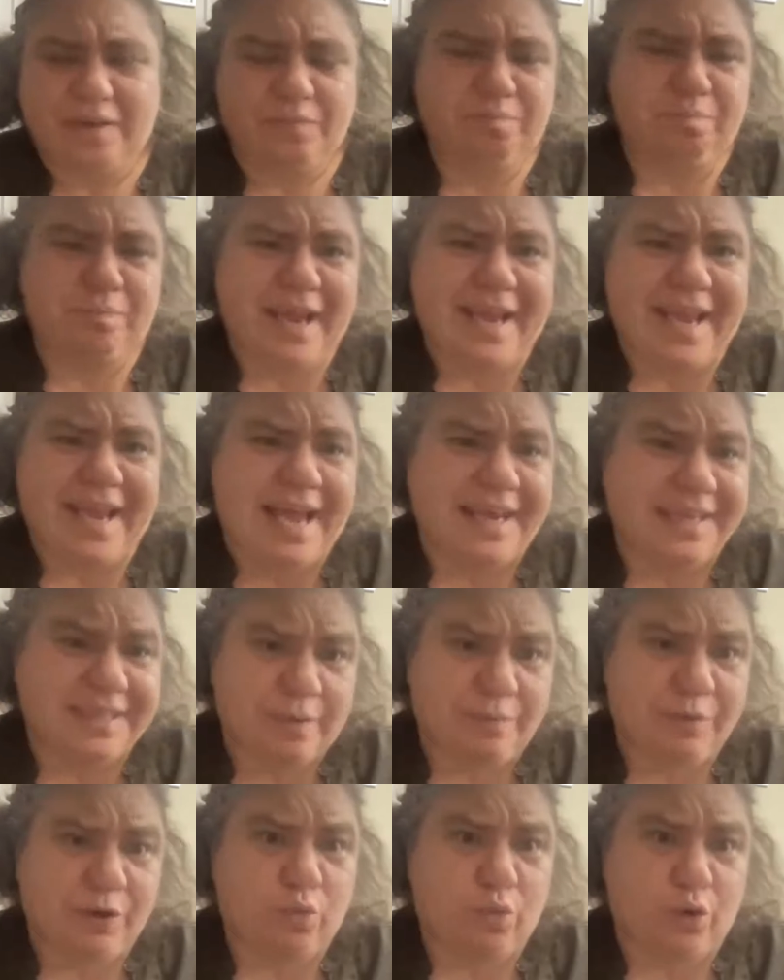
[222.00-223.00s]
my
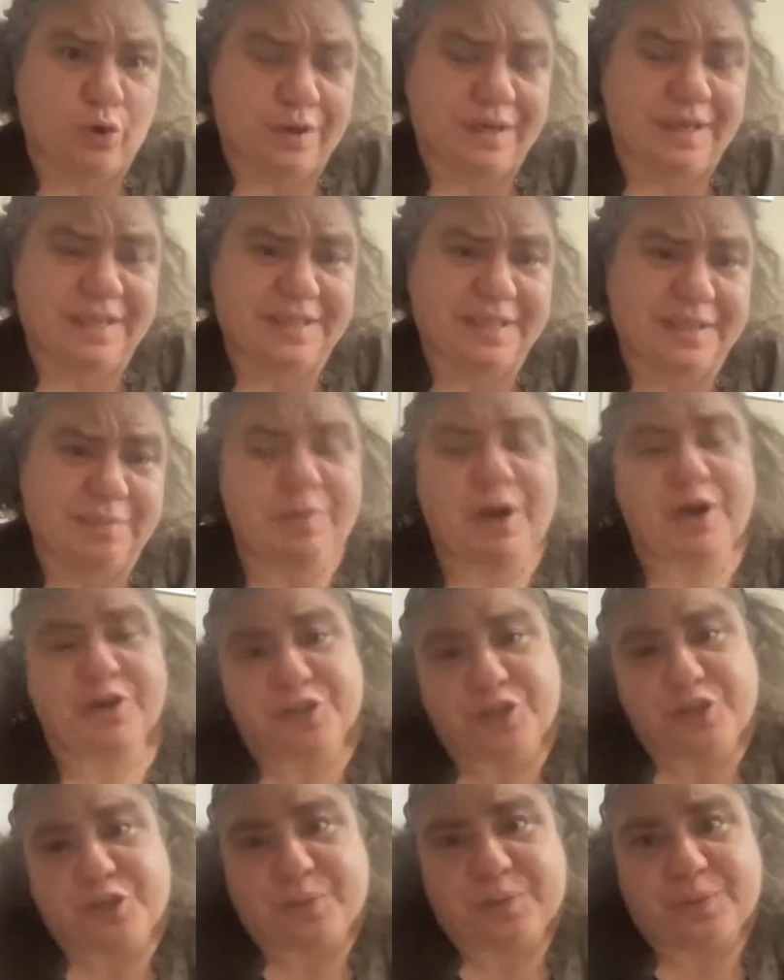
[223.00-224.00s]
academic work is in
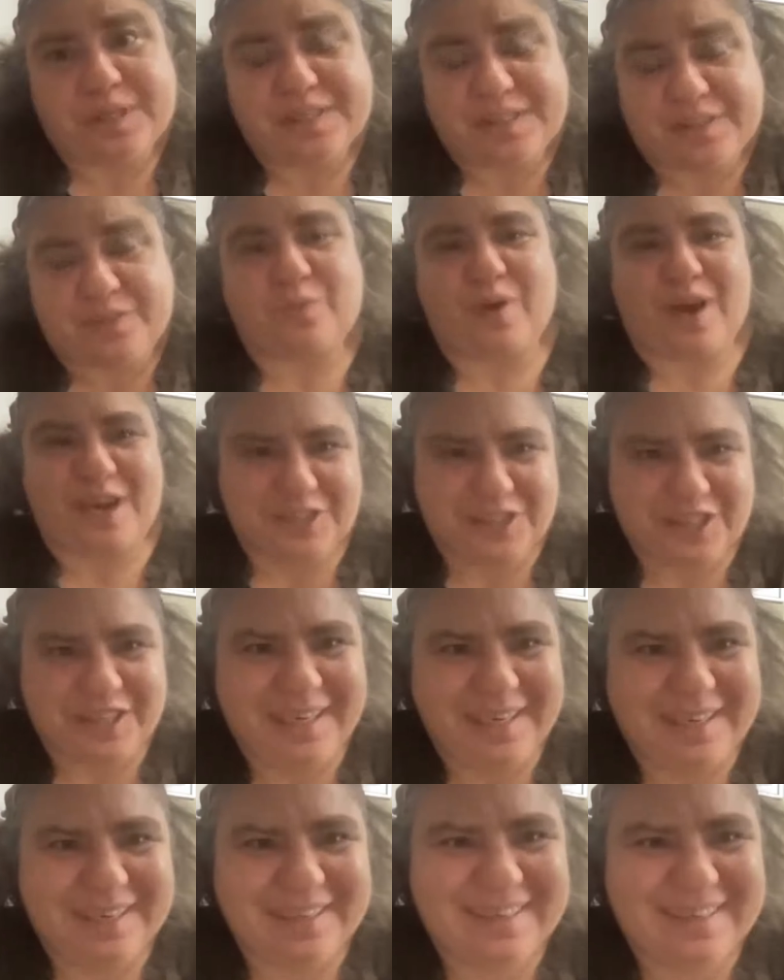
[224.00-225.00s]
Parshanut, is in
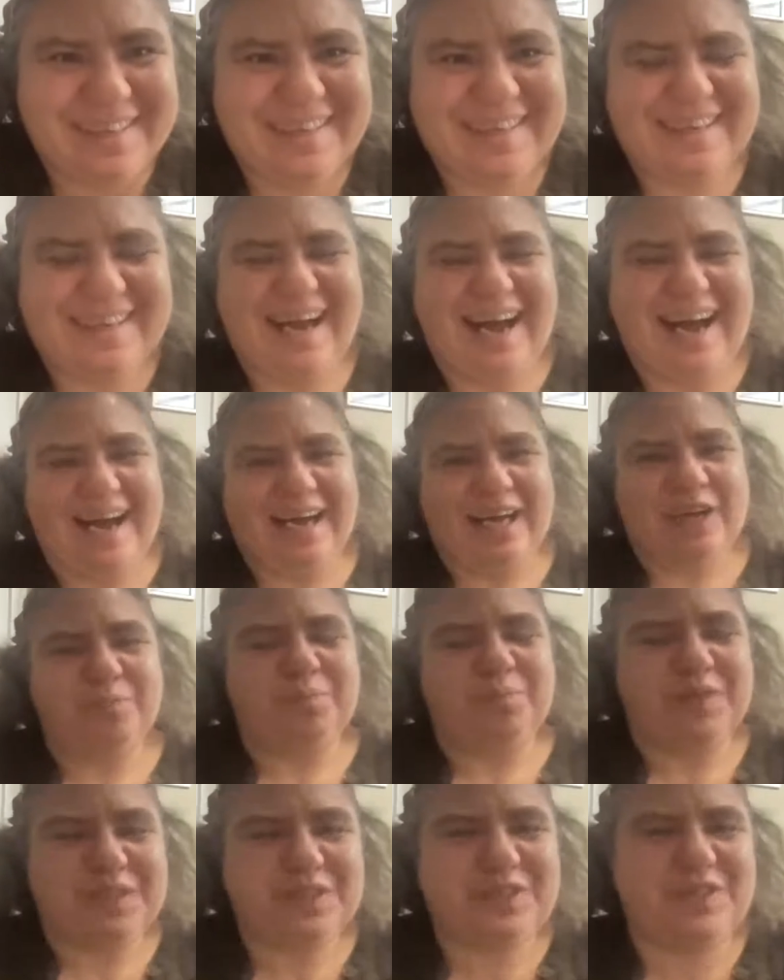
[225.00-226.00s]
Rashi.
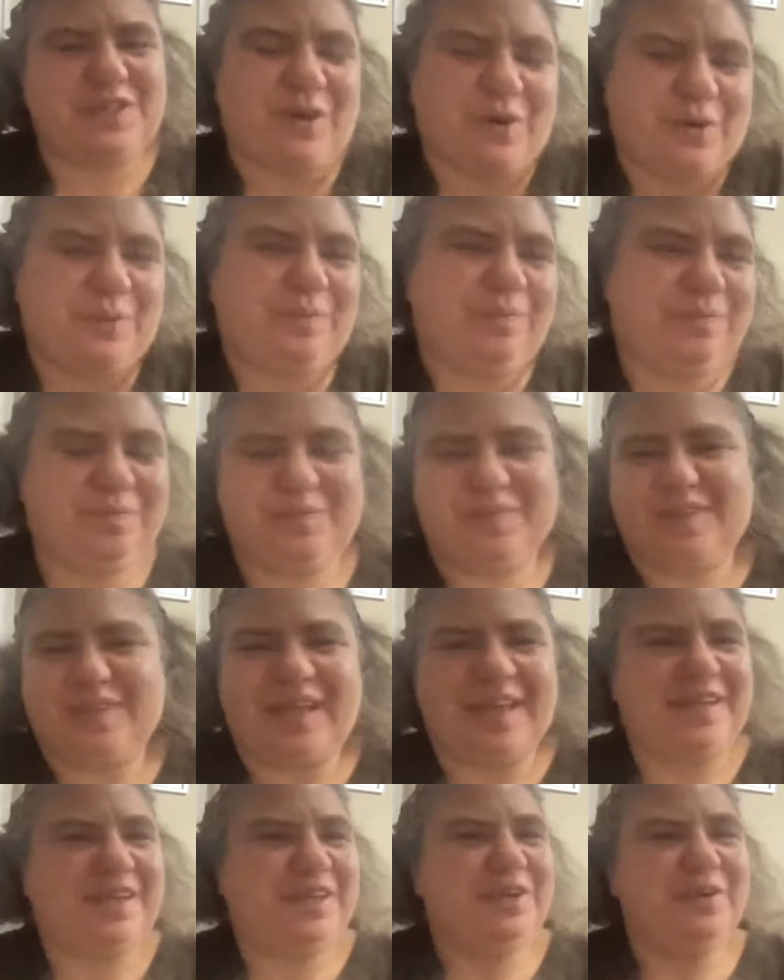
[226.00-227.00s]
So
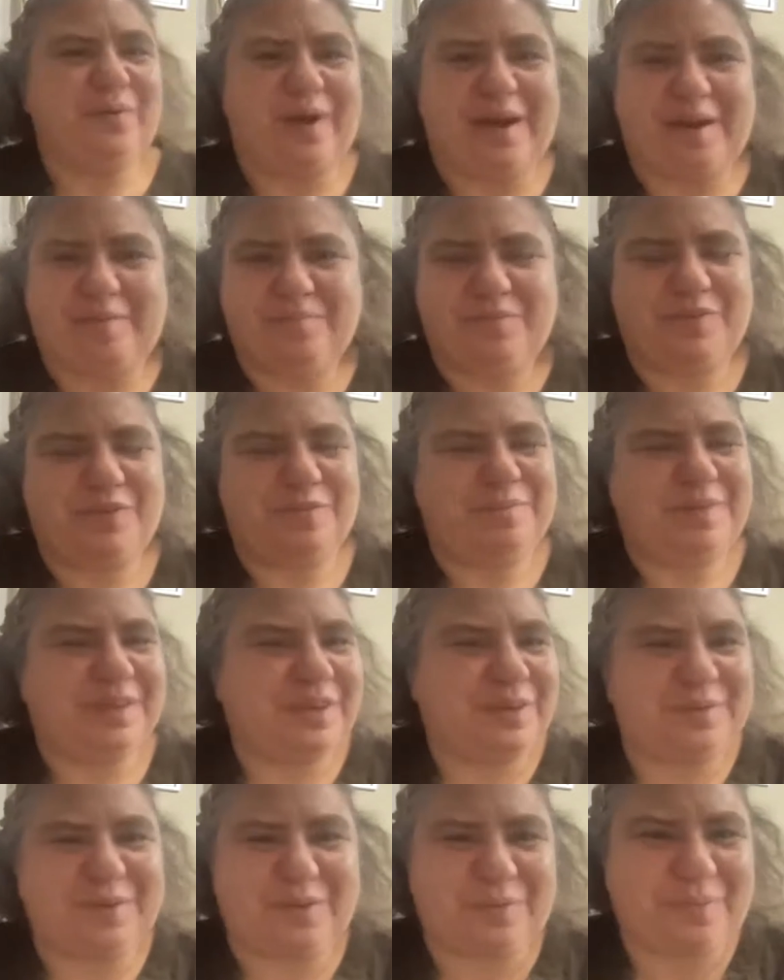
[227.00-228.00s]
like you, I'm
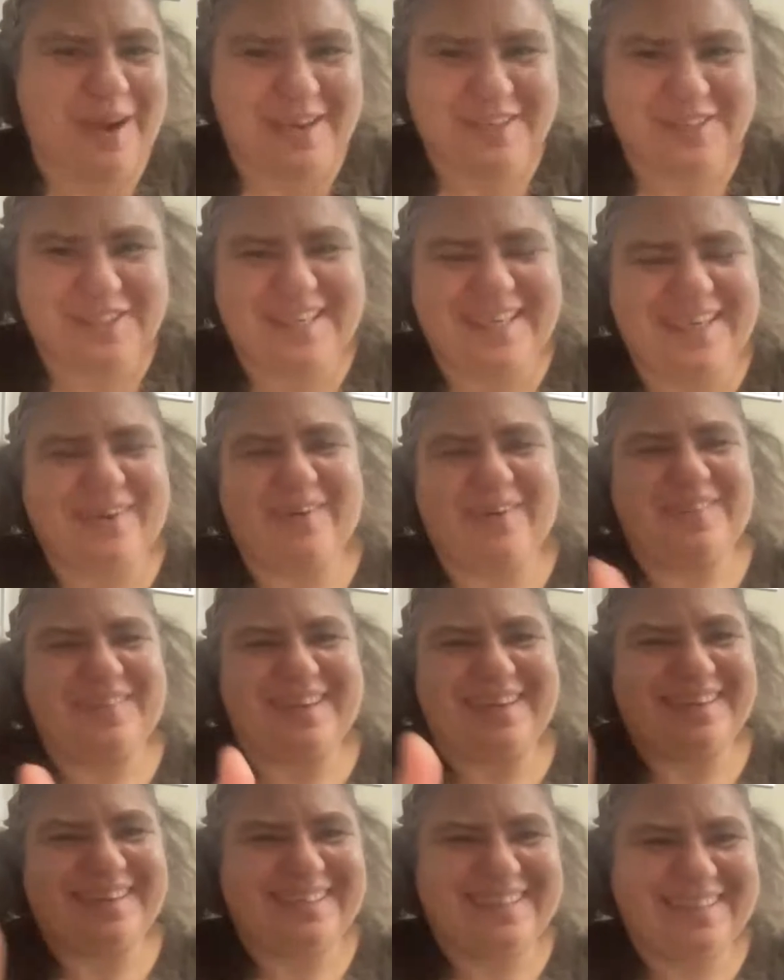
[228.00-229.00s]
familiar with Rashi on
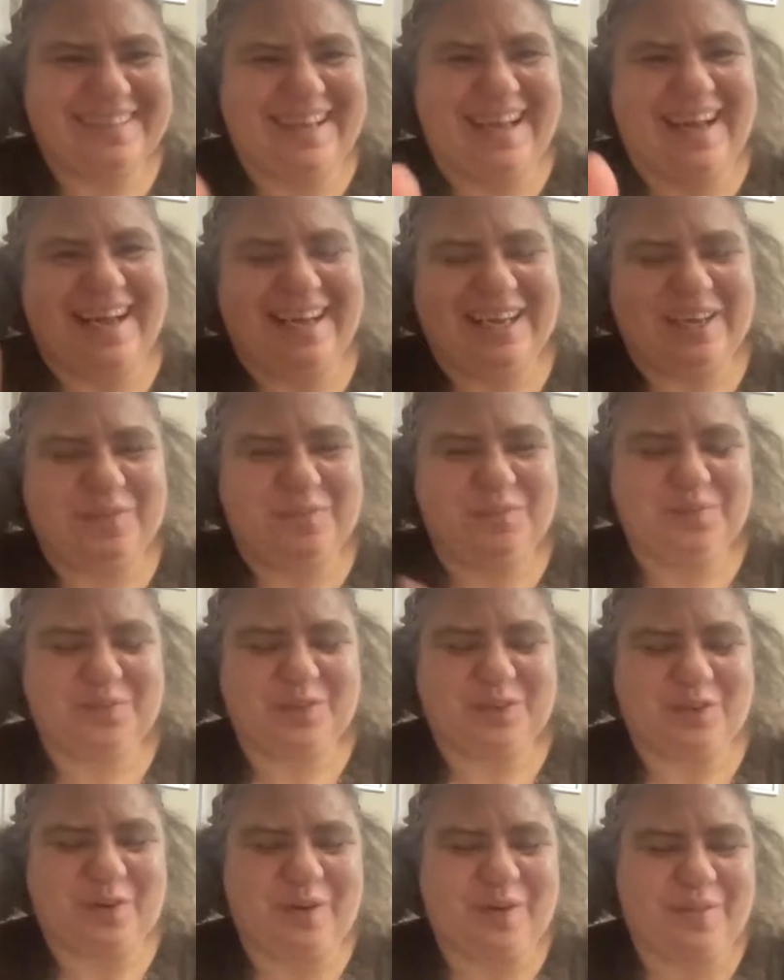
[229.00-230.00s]

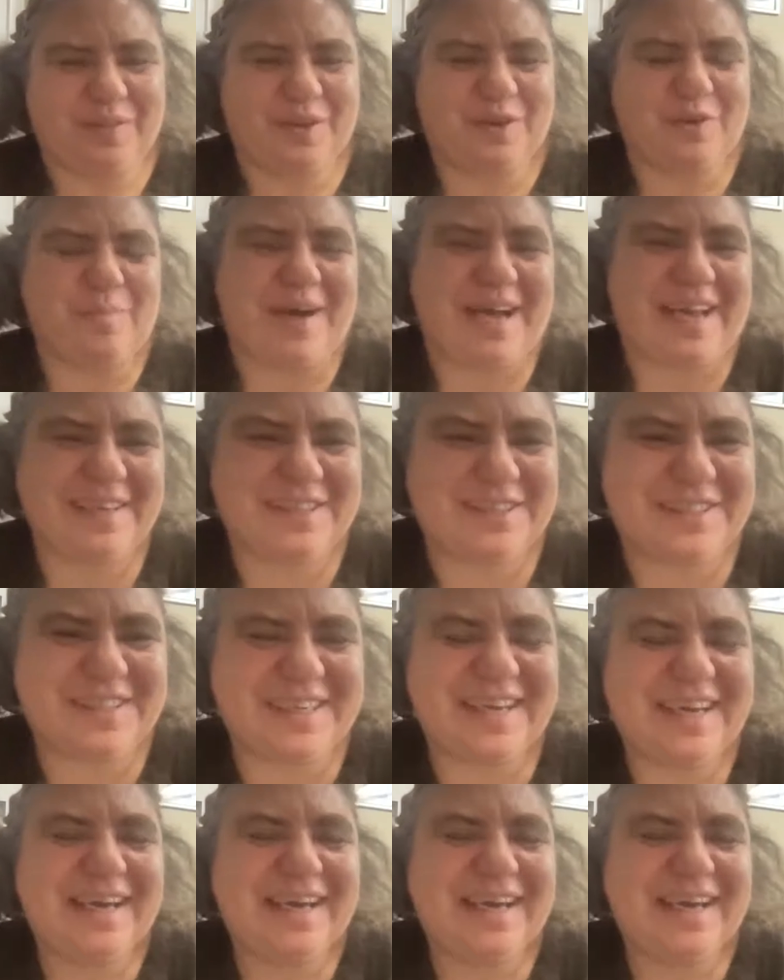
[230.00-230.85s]
the Chumash.